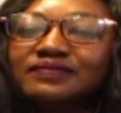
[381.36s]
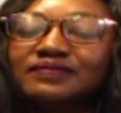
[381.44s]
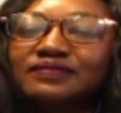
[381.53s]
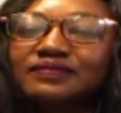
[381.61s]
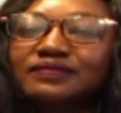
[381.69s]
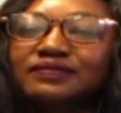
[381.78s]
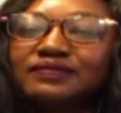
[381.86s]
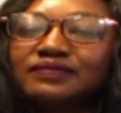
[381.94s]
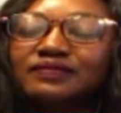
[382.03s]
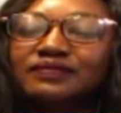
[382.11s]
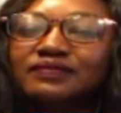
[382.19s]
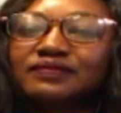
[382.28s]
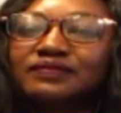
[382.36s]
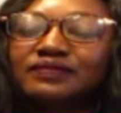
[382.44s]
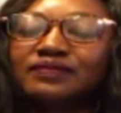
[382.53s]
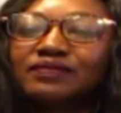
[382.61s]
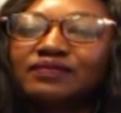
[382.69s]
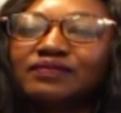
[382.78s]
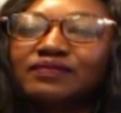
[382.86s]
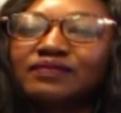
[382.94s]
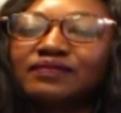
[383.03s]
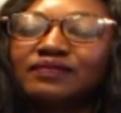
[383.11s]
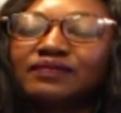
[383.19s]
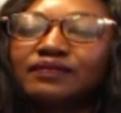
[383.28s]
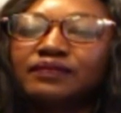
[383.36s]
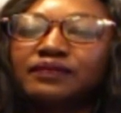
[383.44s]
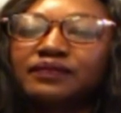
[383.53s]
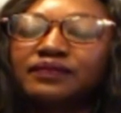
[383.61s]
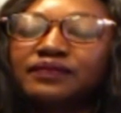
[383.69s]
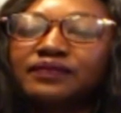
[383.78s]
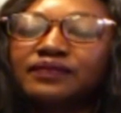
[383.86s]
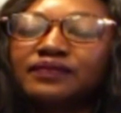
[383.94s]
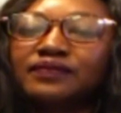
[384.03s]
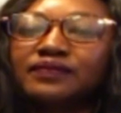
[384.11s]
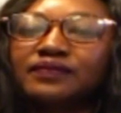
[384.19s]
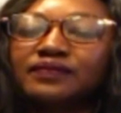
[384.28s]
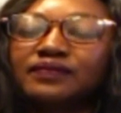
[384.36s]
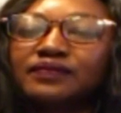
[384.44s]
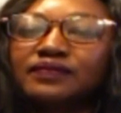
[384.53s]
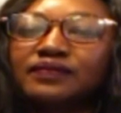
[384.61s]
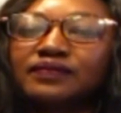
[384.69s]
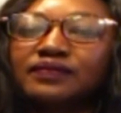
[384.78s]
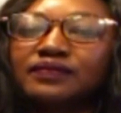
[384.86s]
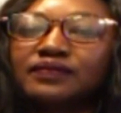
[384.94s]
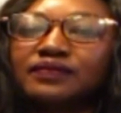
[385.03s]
The person shown says nothing.